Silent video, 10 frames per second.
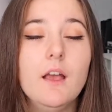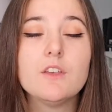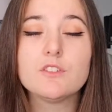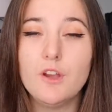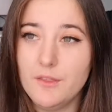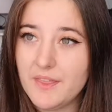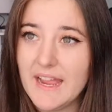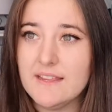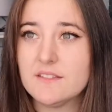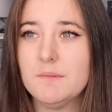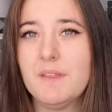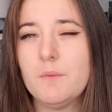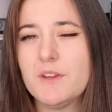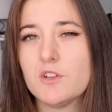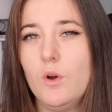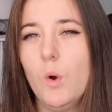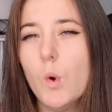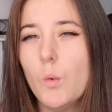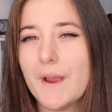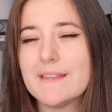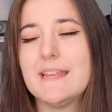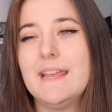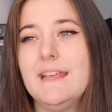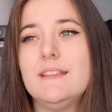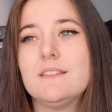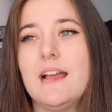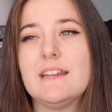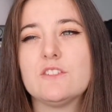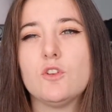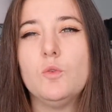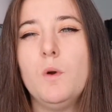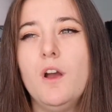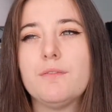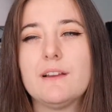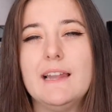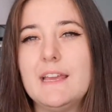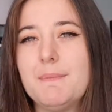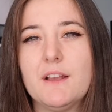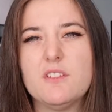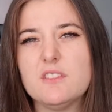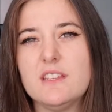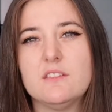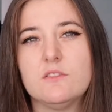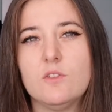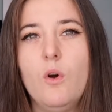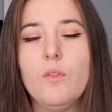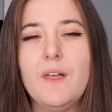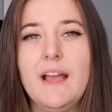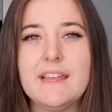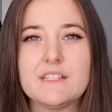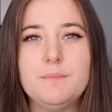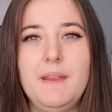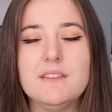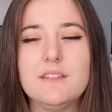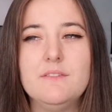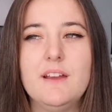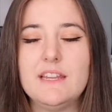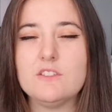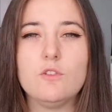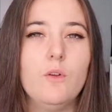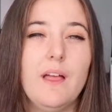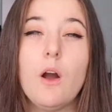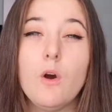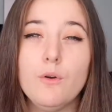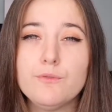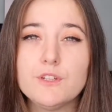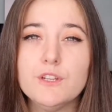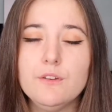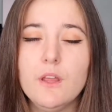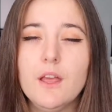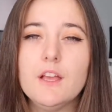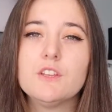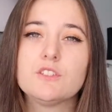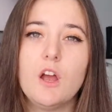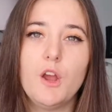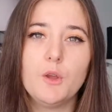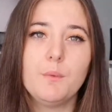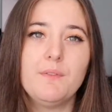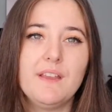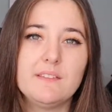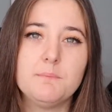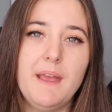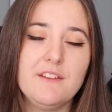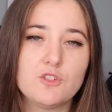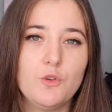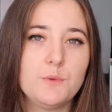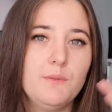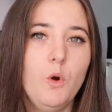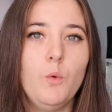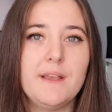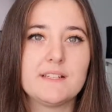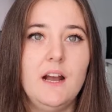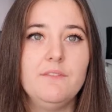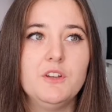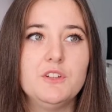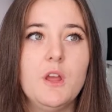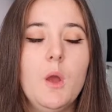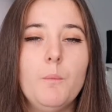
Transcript: So that is something which always is, and it's not worth claiming because it's not that expensive and it's not that often. So with his pet insurance, we've always covered.